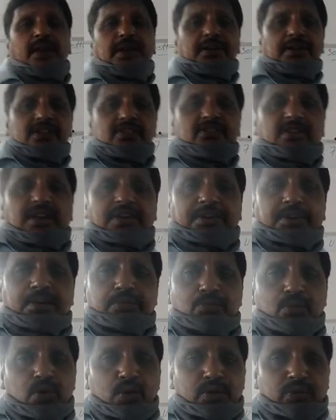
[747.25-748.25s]
in this
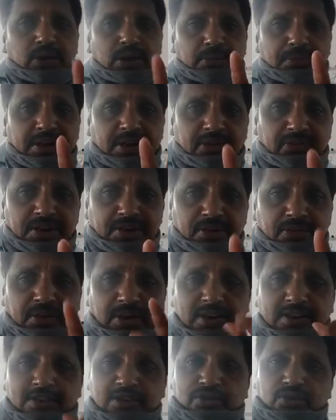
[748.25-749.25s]
country more will be revenue
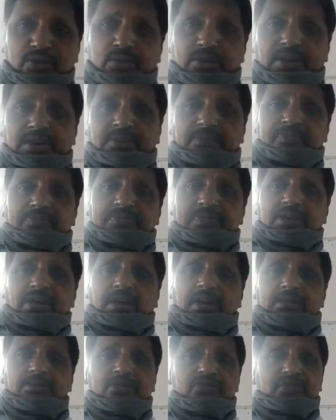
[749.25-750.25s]
villages only.
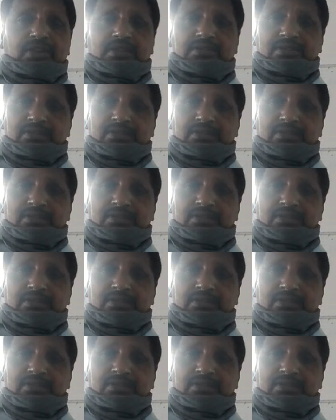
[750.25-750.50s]
Almost